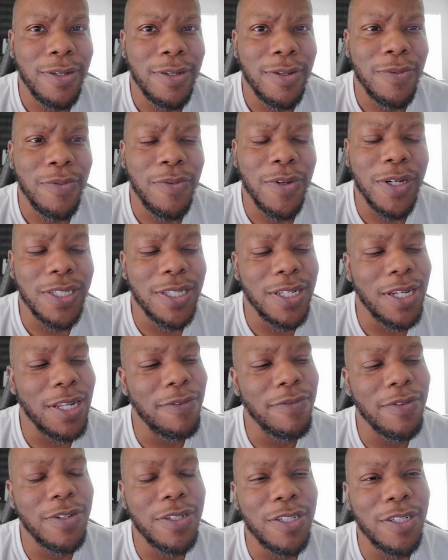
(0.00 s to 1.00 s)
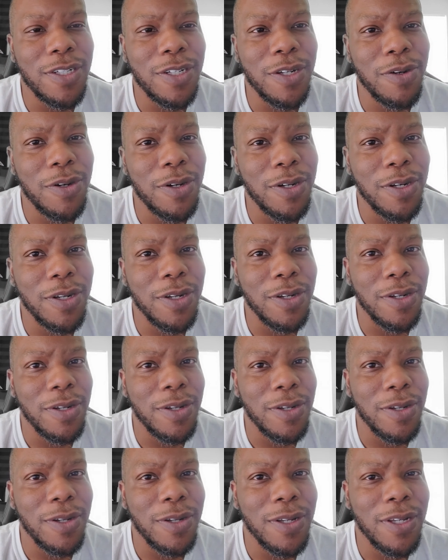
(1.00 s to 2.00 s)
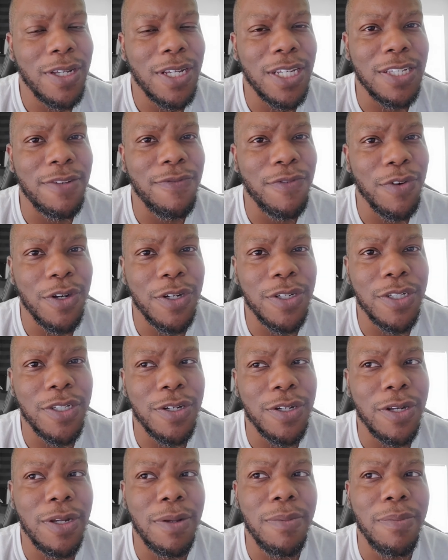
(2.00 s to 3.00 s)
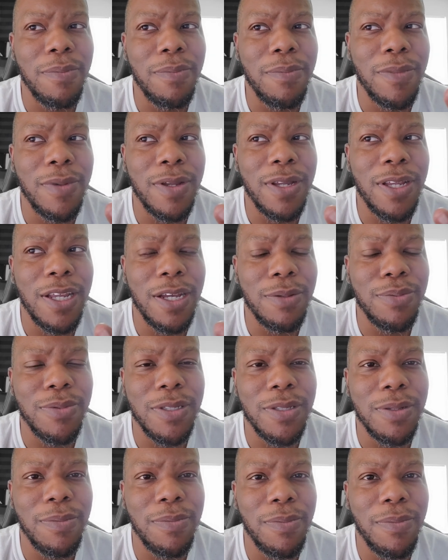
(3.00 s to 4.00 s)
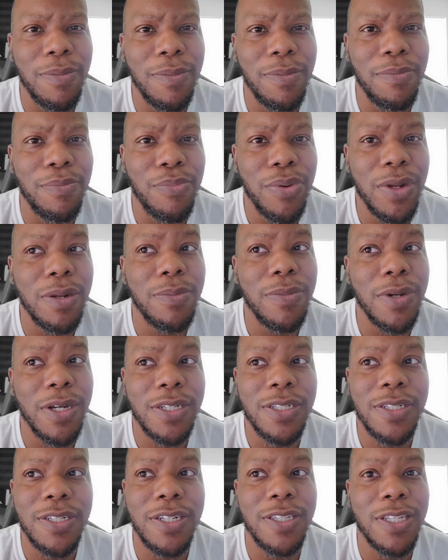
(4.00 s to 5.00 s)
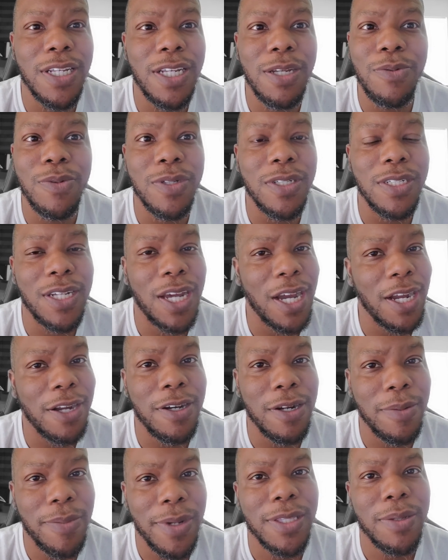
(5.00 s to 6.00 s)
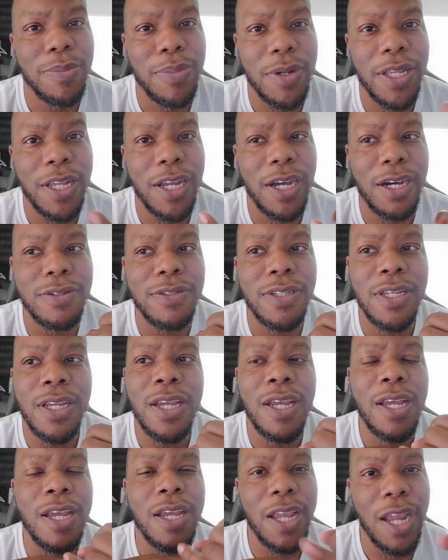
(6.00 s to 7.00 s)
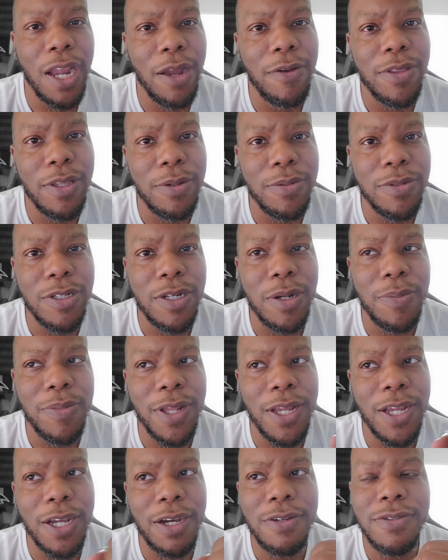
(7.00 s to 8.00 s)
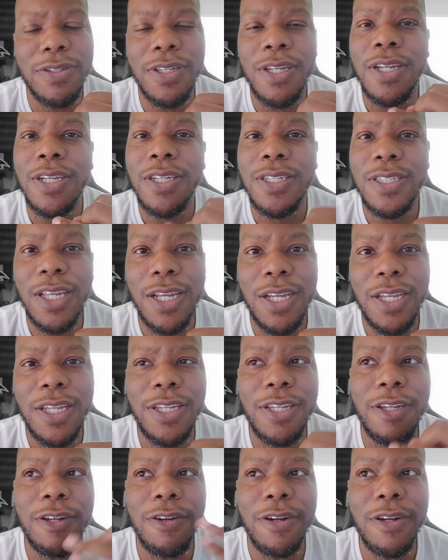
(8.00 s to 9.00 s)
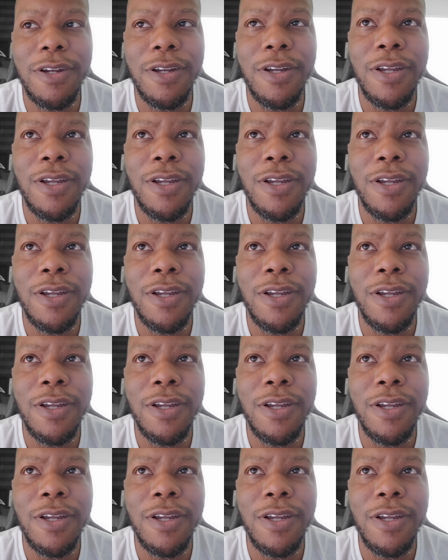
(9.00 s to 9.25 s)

wasn't even starter his first year. Helped, pretty much the team was not going to make the playoffs, carried them to the playoffs. Second year,